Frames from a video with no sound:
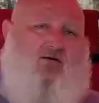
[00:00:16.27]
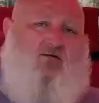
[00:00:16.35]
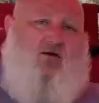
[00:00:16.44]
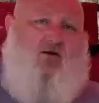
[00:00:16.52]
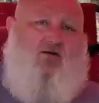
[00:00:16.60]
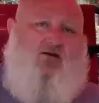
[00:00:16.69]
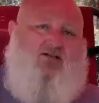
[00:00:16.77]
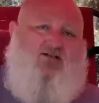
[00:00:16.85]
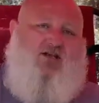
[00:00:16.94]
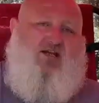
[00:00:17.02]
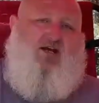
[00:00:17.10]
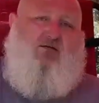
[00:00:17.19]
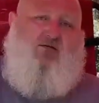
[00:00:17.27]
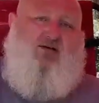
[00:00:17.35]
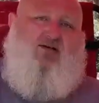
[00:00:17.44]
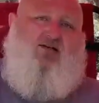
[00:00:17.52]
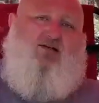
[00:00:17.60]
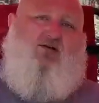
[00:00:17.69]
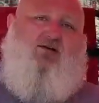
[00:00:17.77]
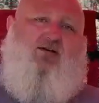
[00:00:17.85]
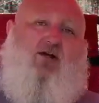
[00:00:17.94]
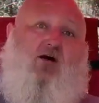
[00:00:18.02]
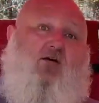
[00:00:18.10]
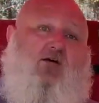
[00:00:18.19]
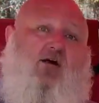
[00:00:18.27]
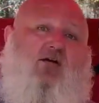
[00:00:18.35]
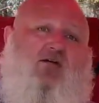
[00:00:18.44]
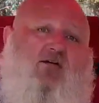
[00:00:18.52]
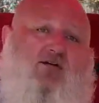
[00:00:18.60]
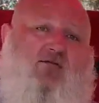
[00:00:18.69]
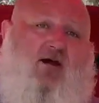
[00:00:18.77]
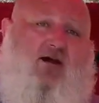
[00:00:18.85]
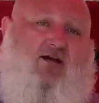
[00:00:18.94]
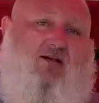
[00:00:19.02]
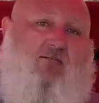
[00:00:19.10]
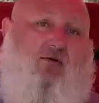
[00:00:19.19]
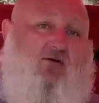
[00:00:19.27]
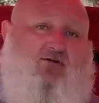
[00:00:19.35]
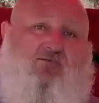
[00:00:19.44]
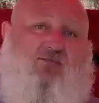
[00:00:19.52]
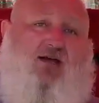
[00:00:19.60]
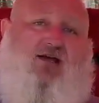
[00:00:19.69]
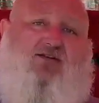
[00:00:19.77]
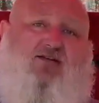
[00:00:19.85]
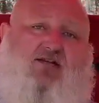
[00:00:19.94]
The earliest thing I really do in the yard, other than raking and mulching beds,